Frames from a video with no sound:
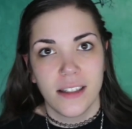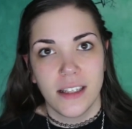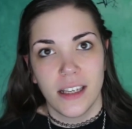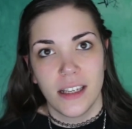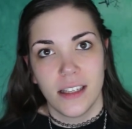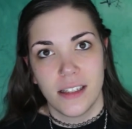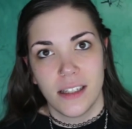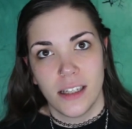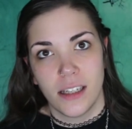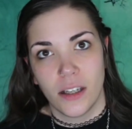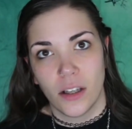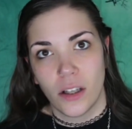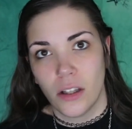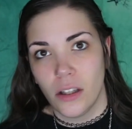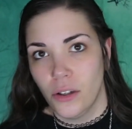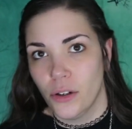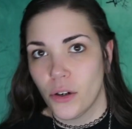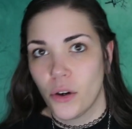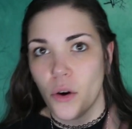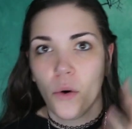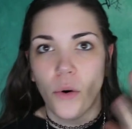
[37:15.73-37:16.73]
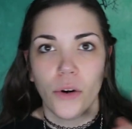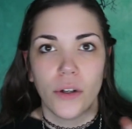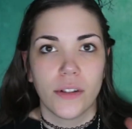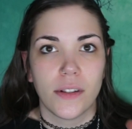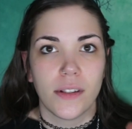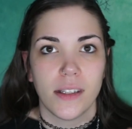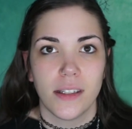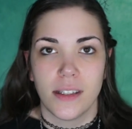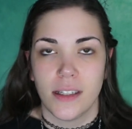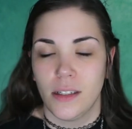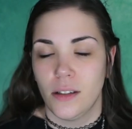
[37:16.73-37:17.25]
Is it clear
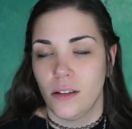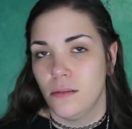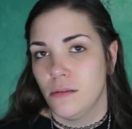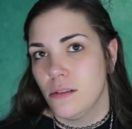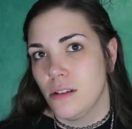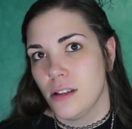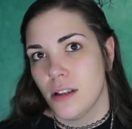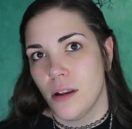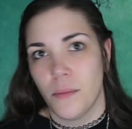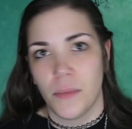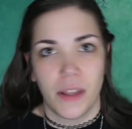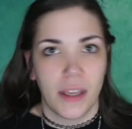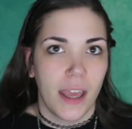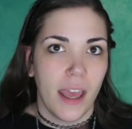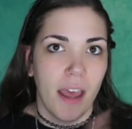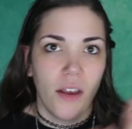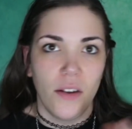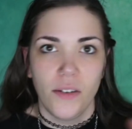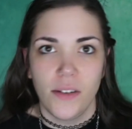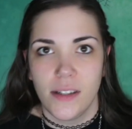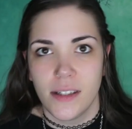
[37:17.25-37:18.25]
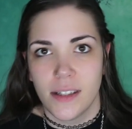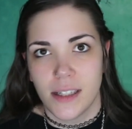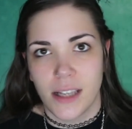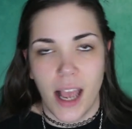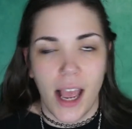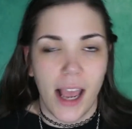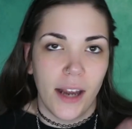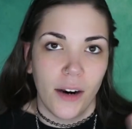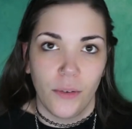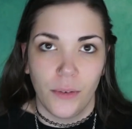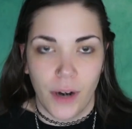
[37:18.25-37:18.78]
quartz? Is it something else?
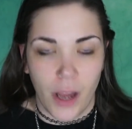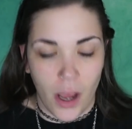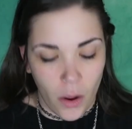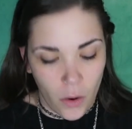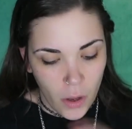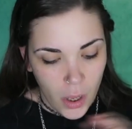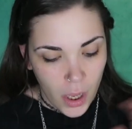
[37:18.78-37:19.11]
I don't know.